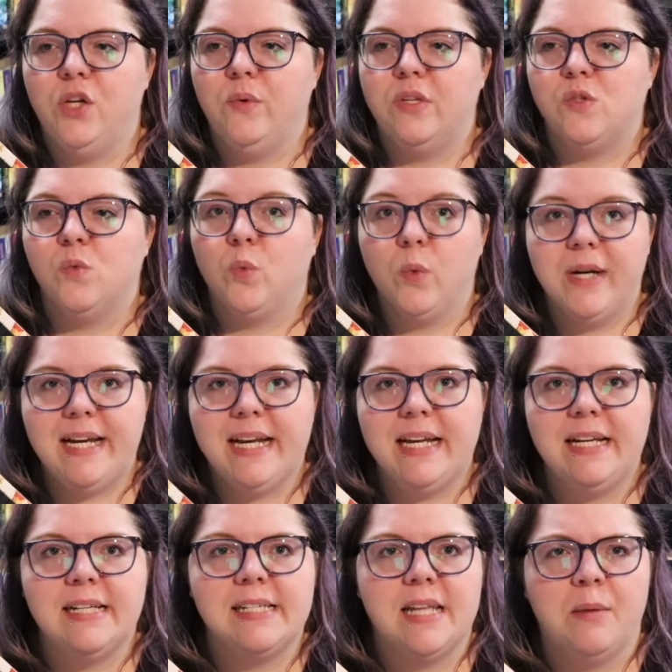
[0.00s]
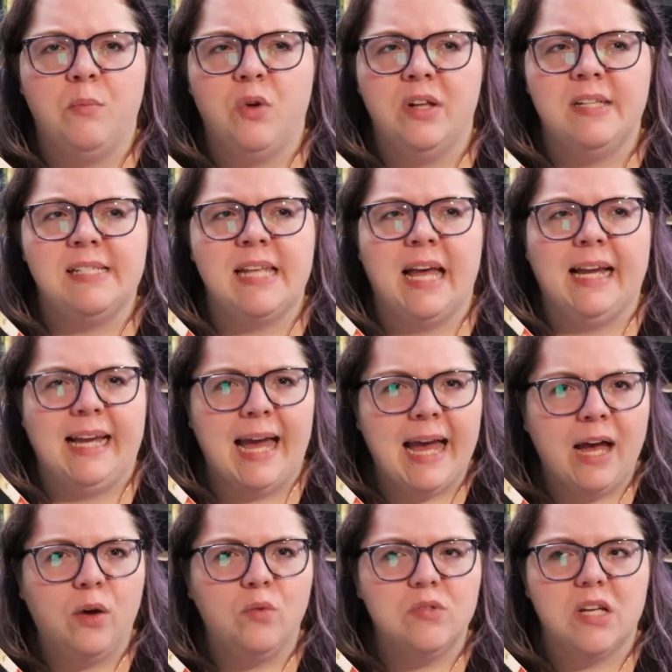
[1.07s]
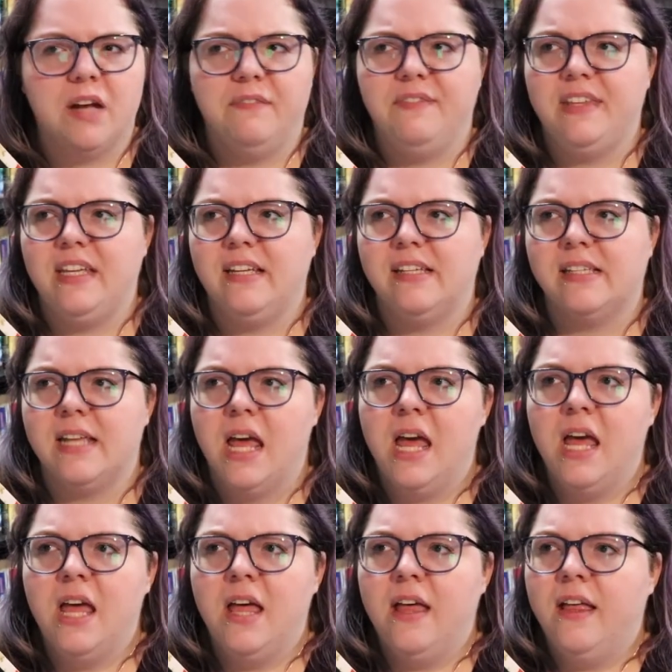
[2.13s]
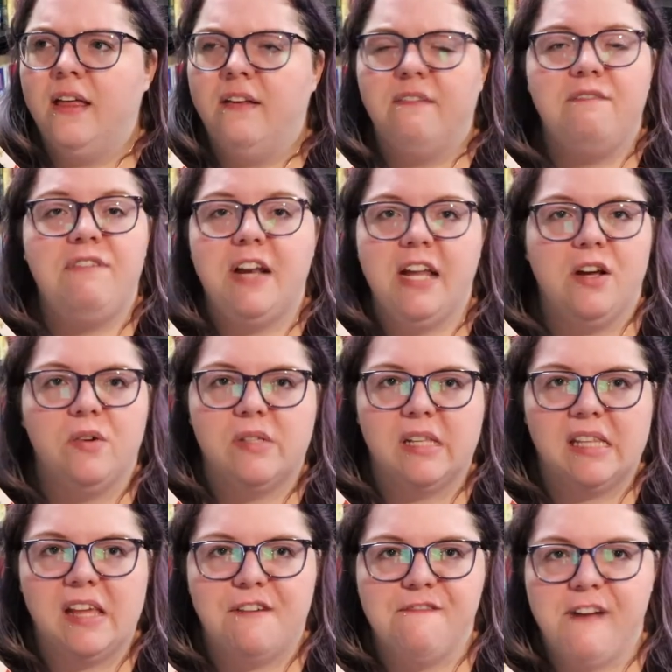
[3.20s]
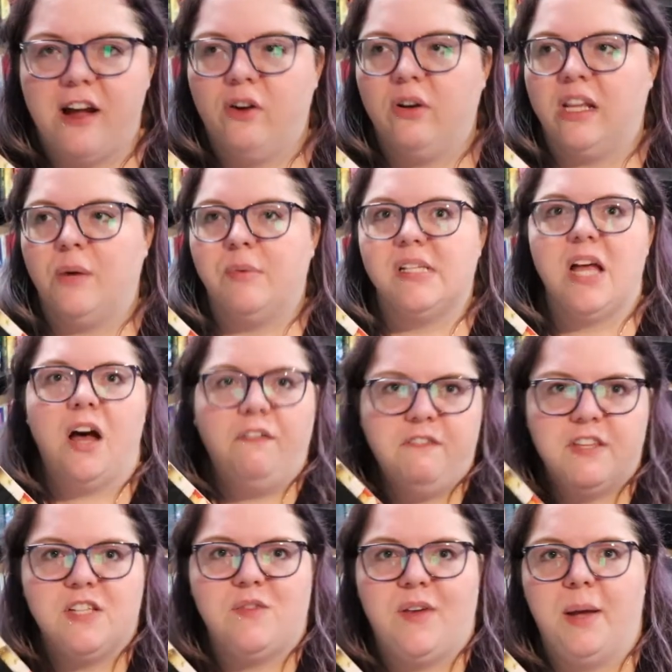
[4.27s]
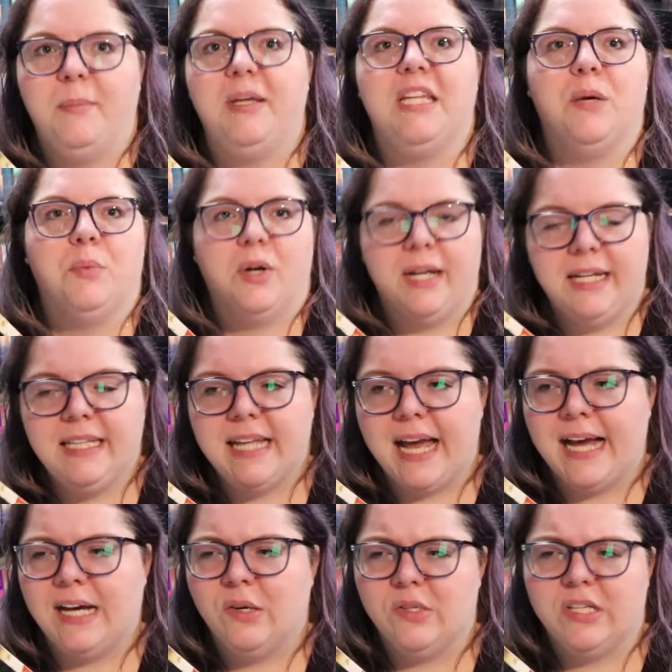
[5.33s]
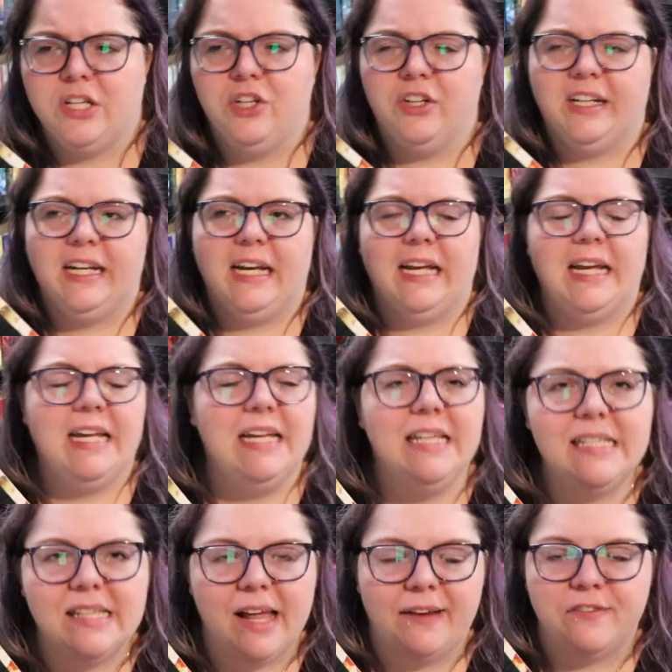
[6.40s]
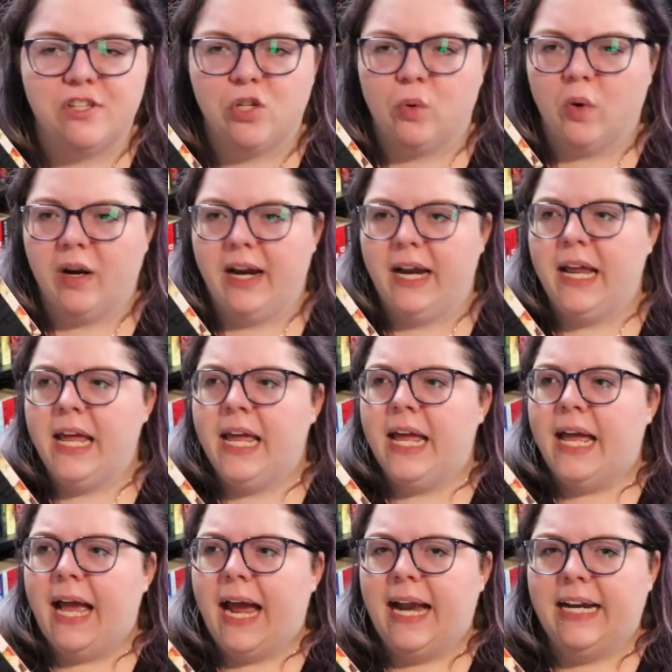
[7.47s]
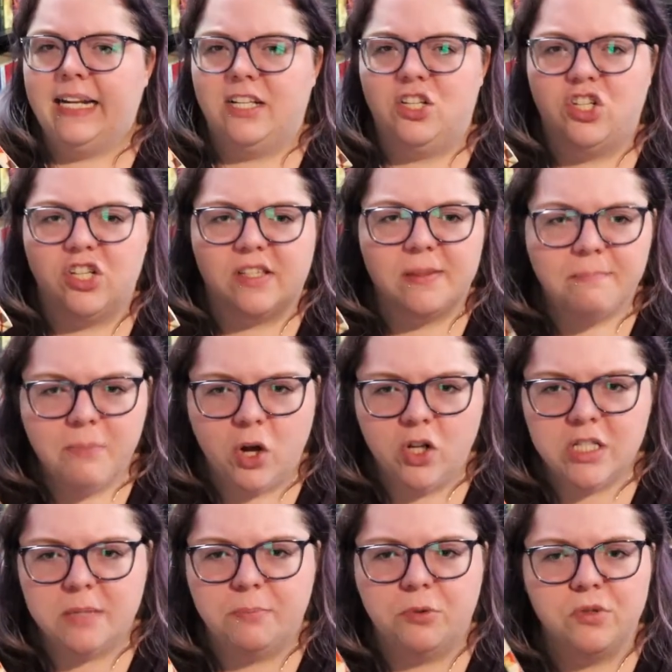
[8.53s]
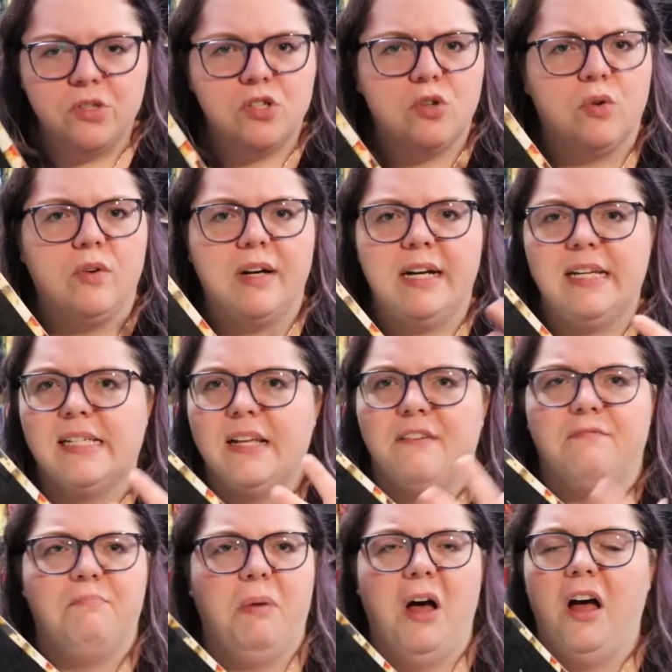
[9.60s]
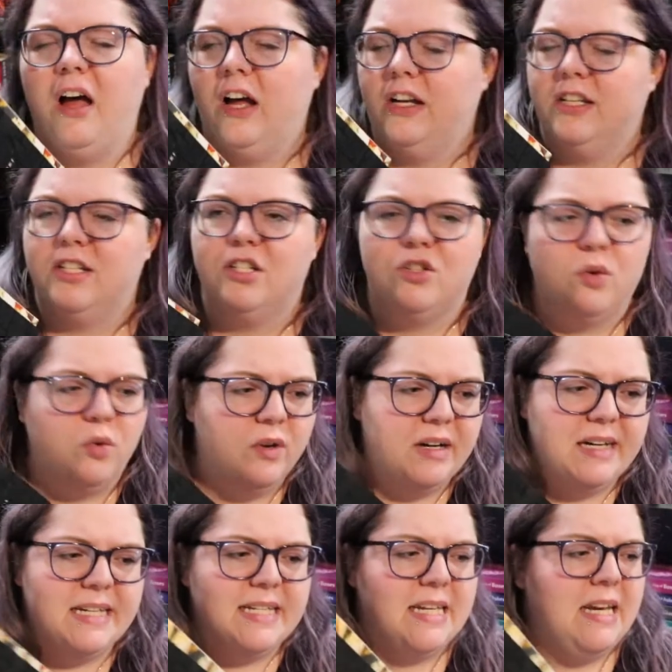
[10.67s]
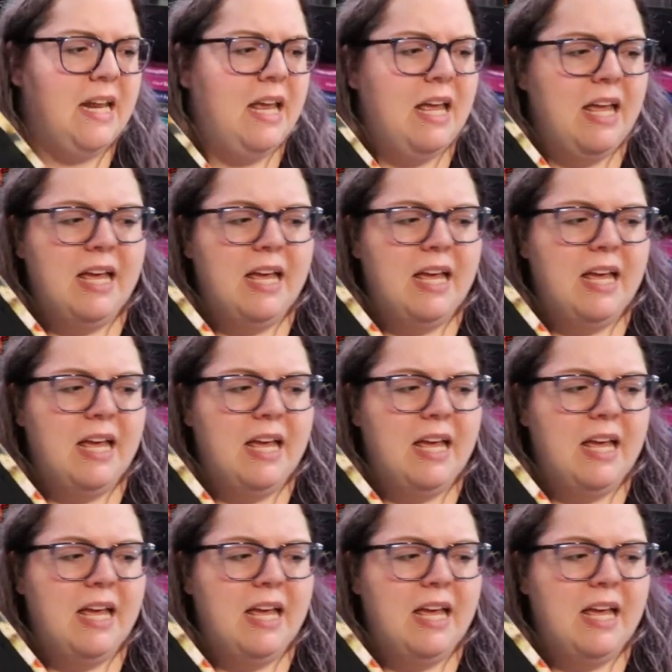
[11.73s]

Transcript: who is reading someone's account of these videos that they found that was of this family that were in the house and you're getting his life story and it's just multiple stories of on stories and